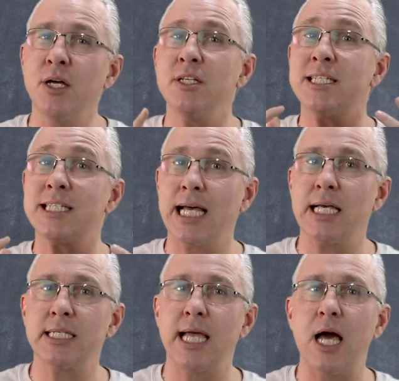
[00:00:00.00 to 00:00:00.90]
going to
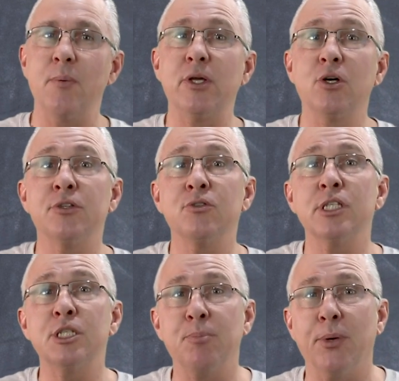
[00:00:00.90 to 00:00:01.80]
discuss how we got to
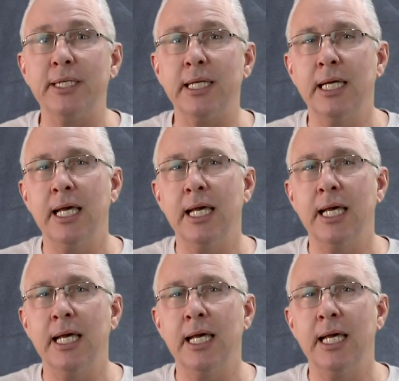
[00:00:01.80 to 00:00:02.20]
this point,